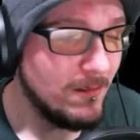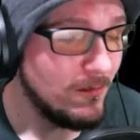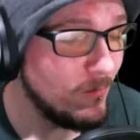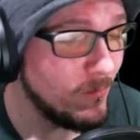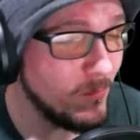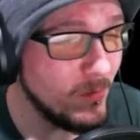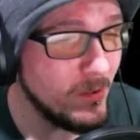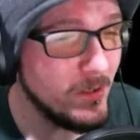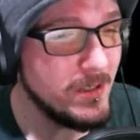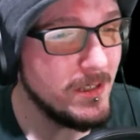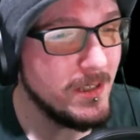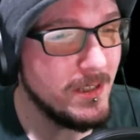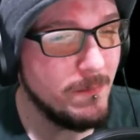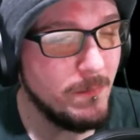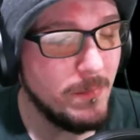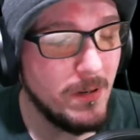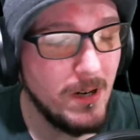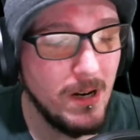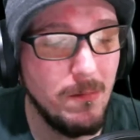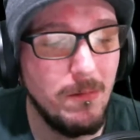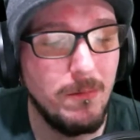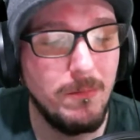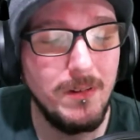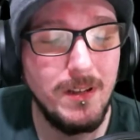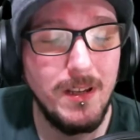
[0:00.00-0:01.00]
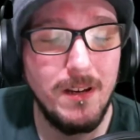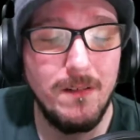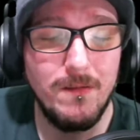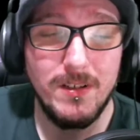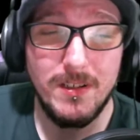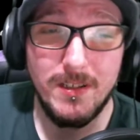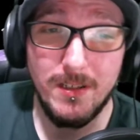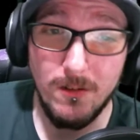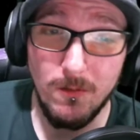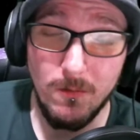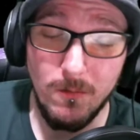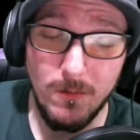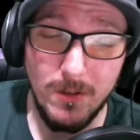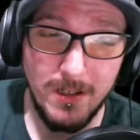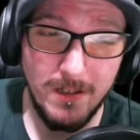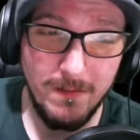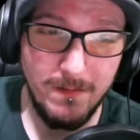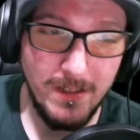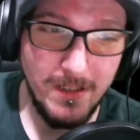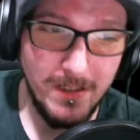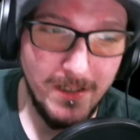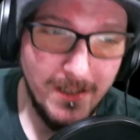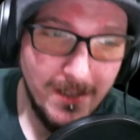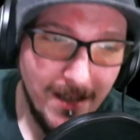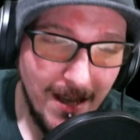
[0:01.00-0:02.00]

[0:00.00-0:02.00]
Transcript: almost probably every single one of us